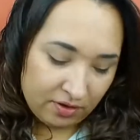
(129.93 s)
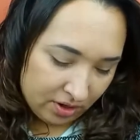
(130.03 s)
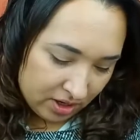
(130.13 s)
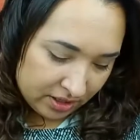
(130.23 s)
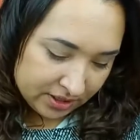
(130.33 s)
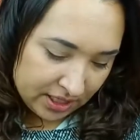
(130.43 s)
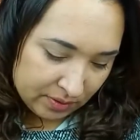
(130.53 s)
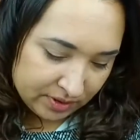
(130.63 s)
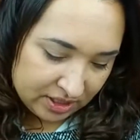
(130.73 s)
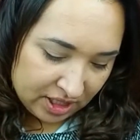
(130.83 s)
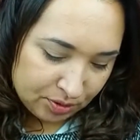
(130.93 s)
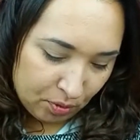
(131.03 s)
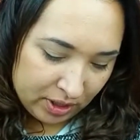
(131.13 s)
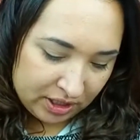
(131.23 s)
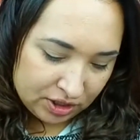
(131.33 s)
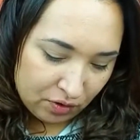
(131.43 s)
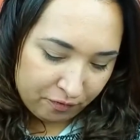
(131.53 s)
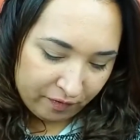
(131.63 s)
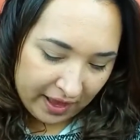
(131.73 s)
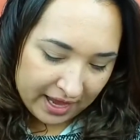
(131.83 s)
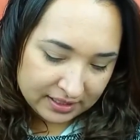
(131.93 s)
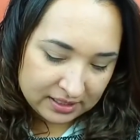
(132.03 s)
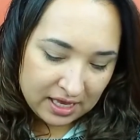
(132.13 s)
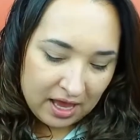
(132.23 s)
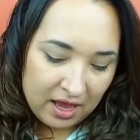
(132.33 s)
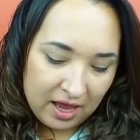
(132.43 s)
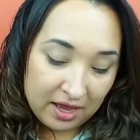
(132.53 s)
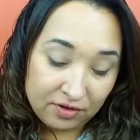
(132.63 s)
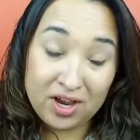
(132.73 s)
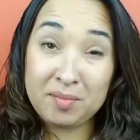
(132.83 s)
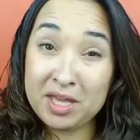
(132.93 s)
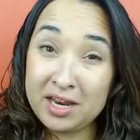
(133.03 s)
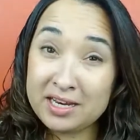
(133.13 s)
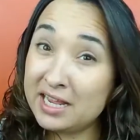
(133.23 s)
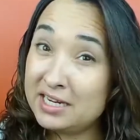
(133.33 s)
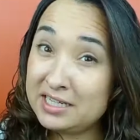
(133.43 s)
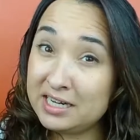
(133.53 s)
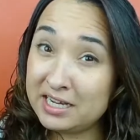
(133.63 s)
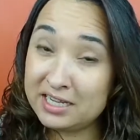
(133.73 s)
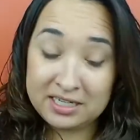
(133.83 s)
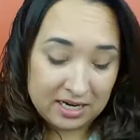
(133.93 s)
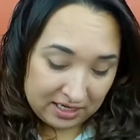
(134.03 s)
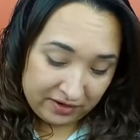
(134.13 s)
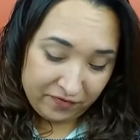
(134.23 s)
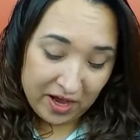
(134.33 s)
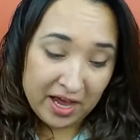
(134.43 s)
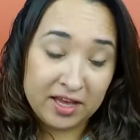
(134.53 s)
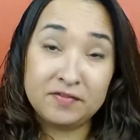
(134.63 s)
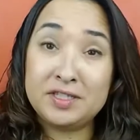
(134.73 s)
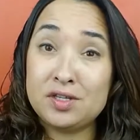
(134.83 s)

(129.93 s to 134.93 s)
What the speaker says: They're called downstage pointy toe flats, and they're coming in at $99.95.